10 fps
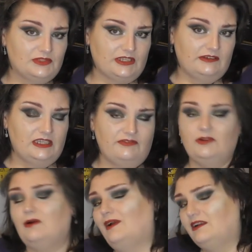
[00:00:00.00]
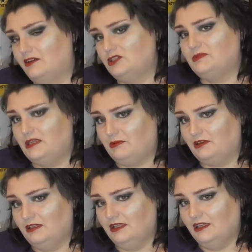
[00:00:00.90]
So, if you are one of those
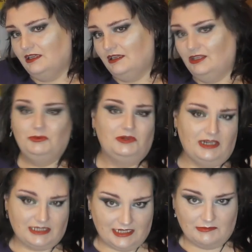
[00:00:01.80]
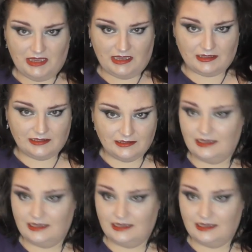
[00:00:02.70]
people who would like to come back